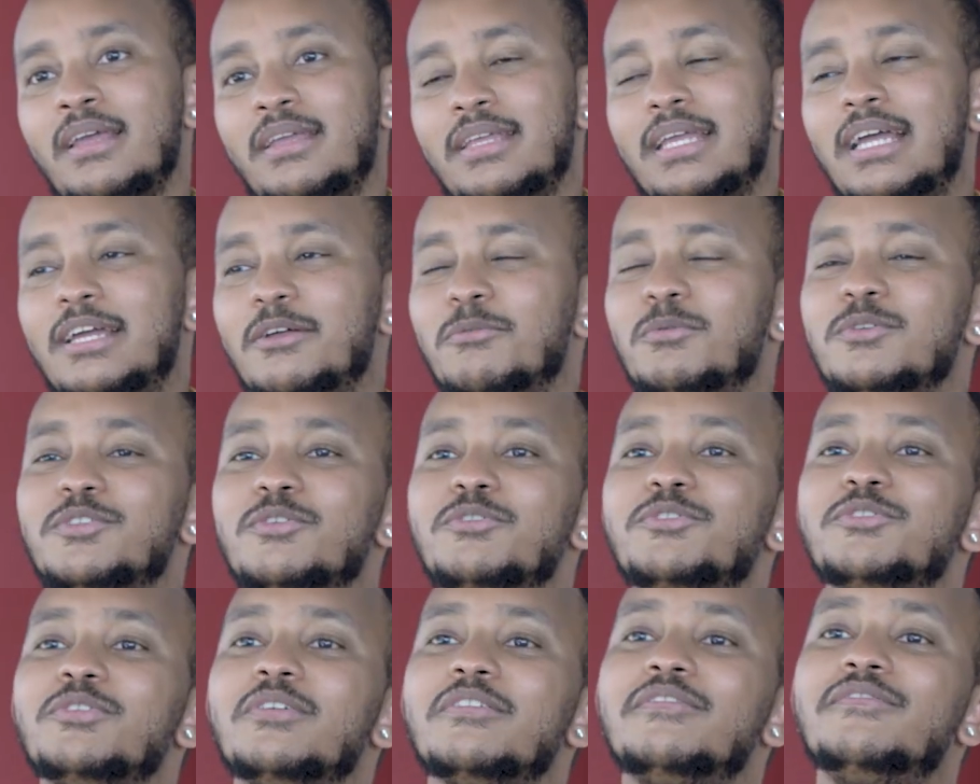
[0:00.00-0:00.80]
Yeah, it was
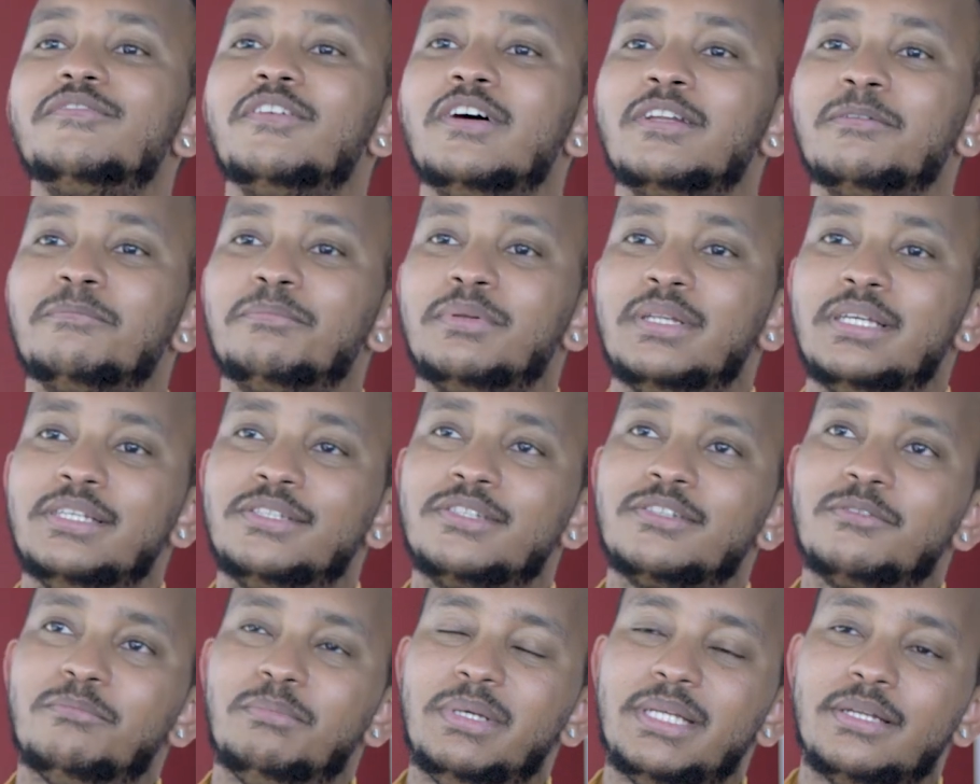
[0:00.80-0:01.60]
also a fun
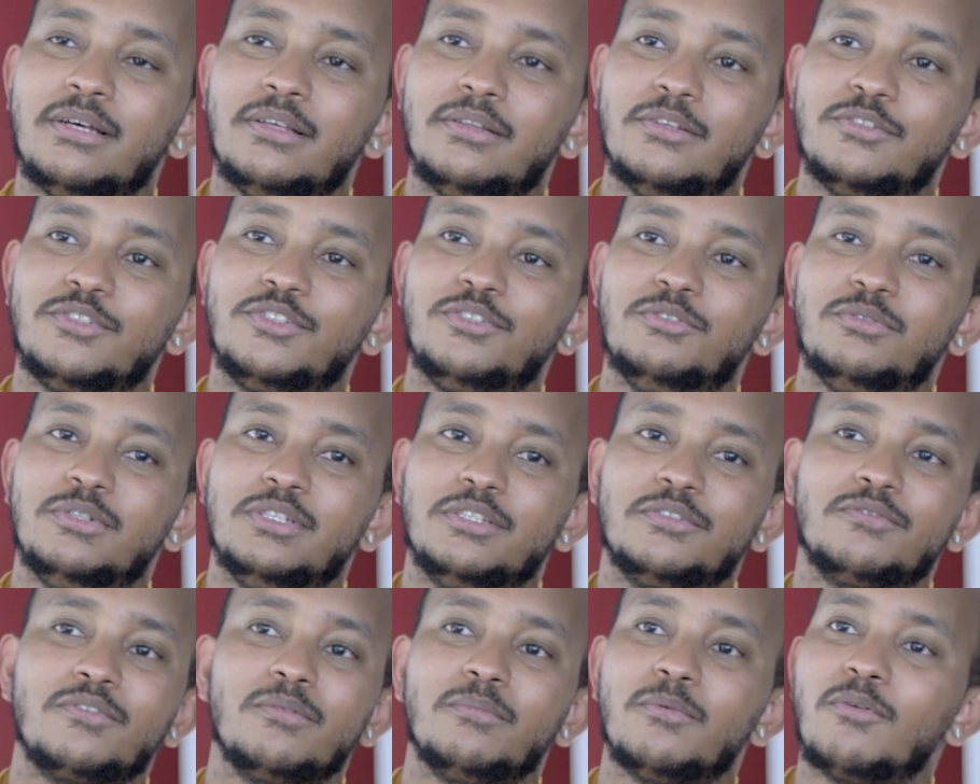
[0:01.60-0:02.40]
place to meet other
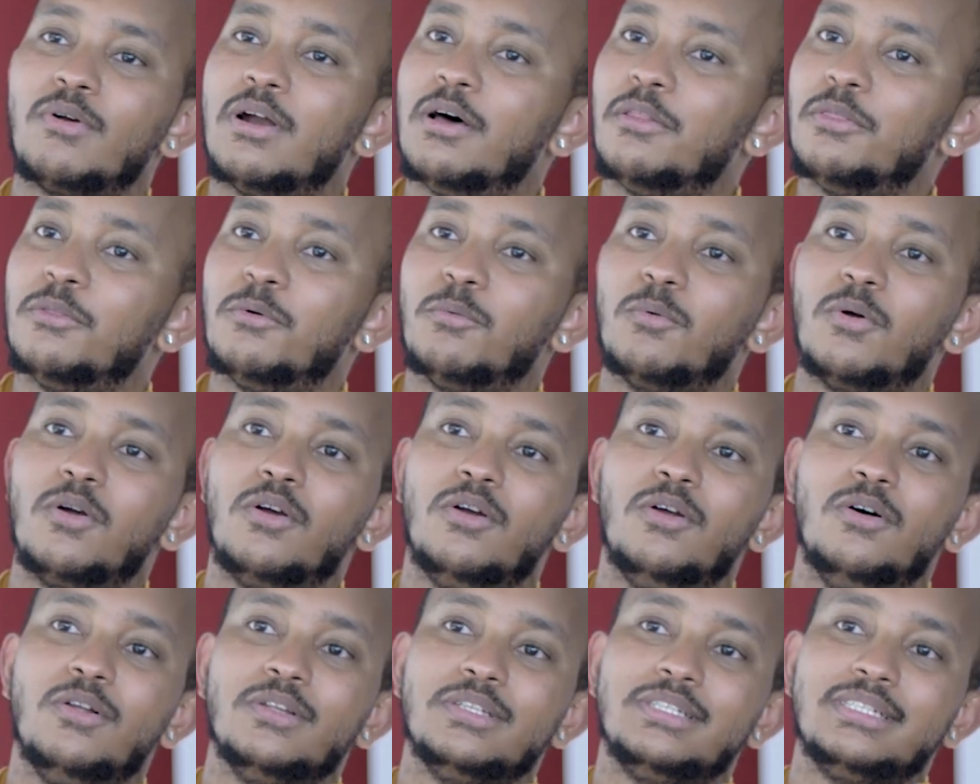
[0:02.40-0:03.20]
students from around the
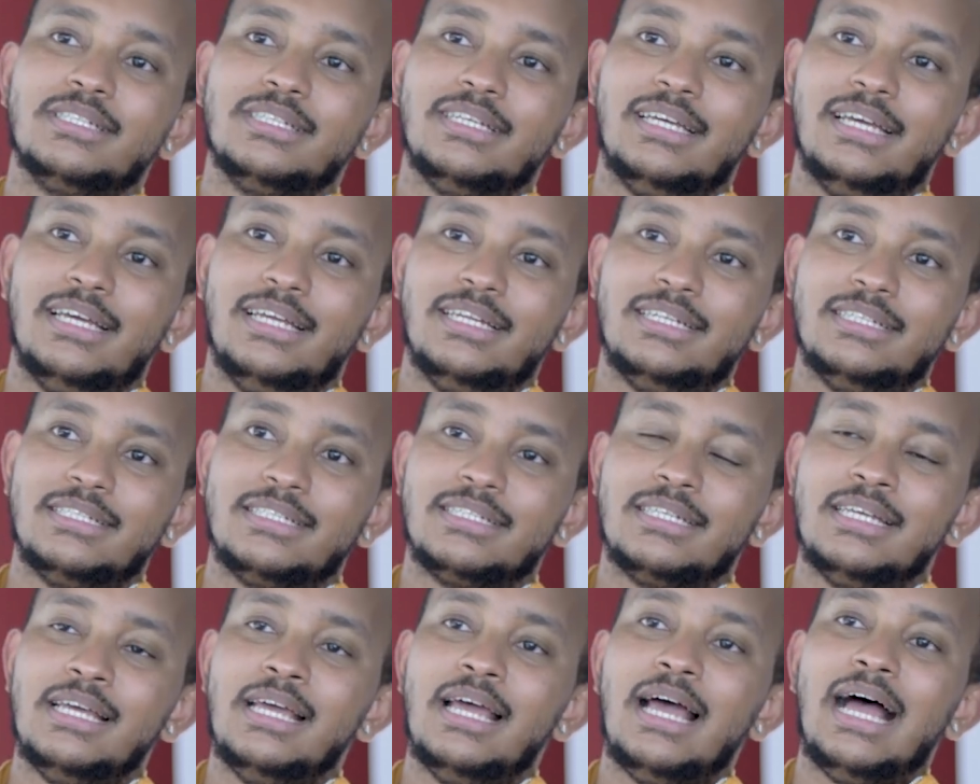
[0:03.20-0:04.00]
world,
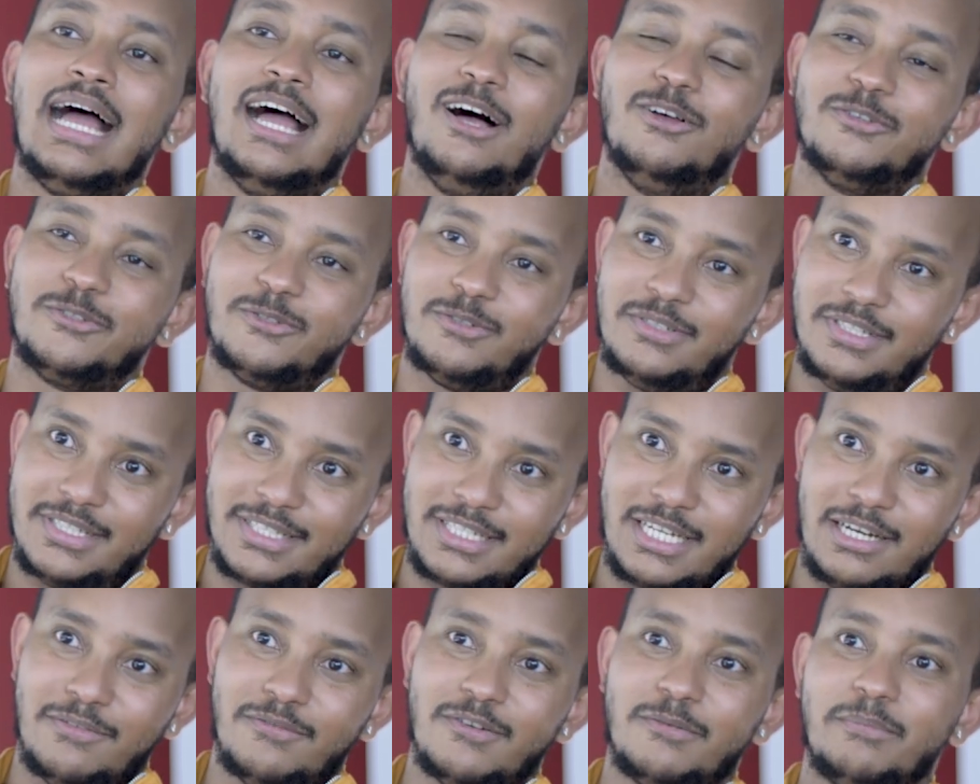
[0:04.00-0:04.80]
and I also
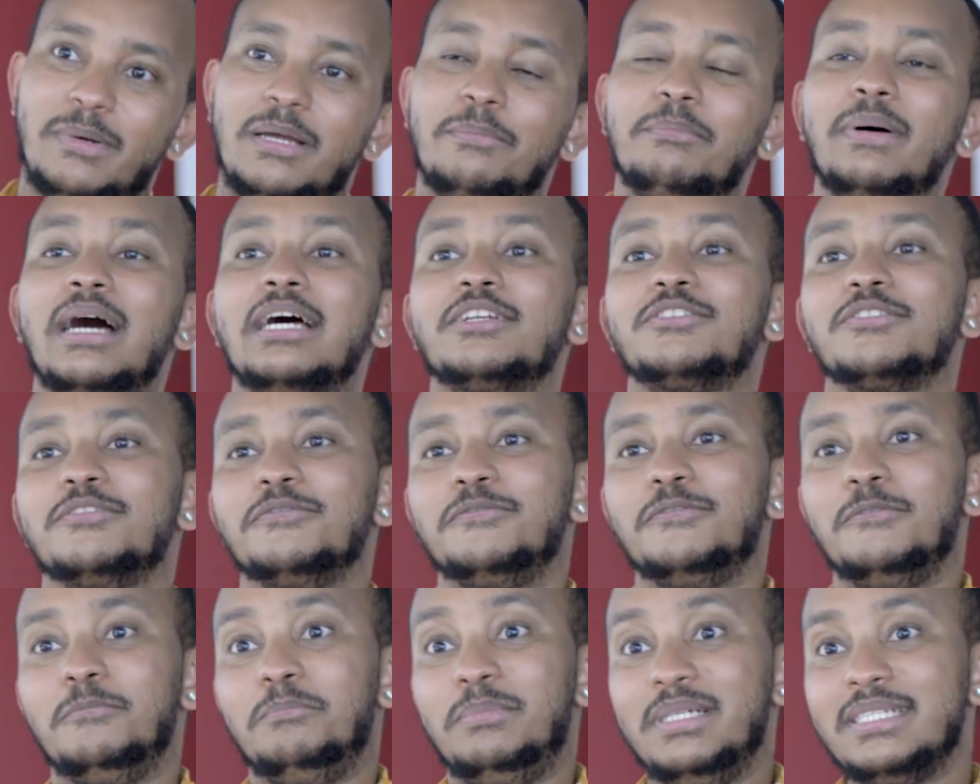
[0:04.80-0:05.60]
discovered my passion
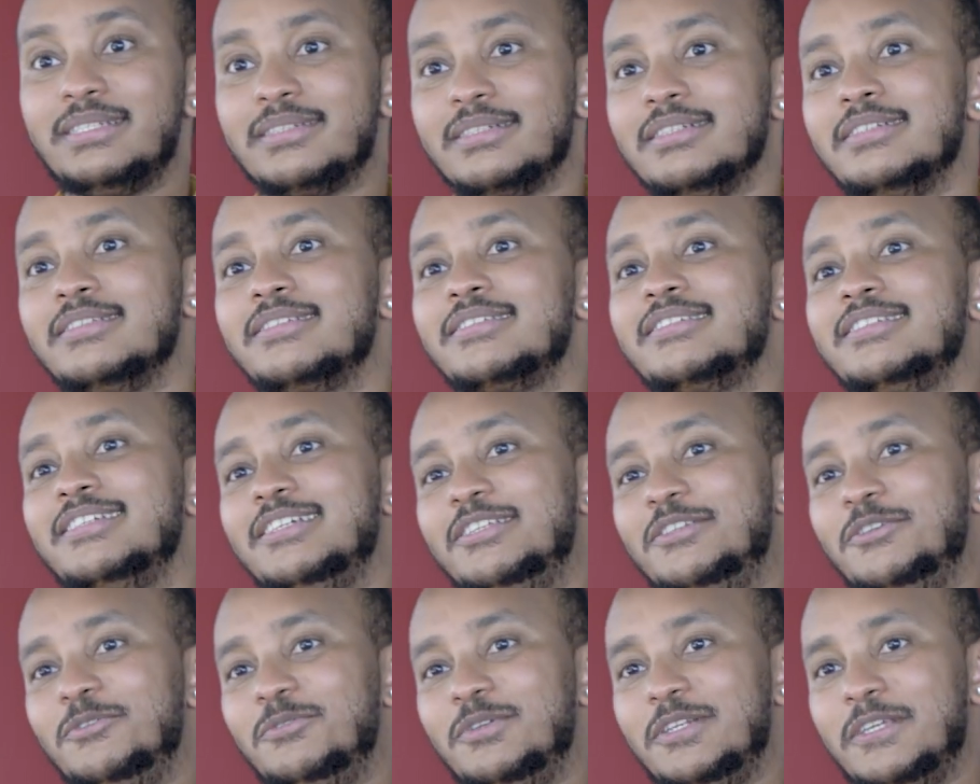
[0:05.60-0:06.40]
for business
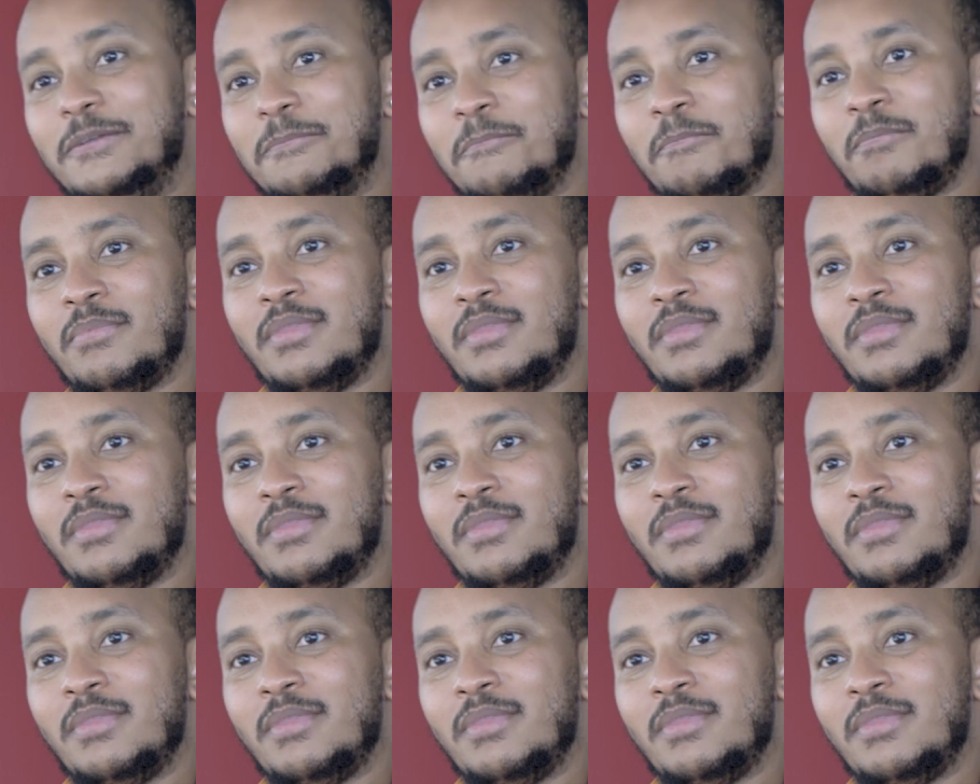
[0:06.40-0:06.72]
in uni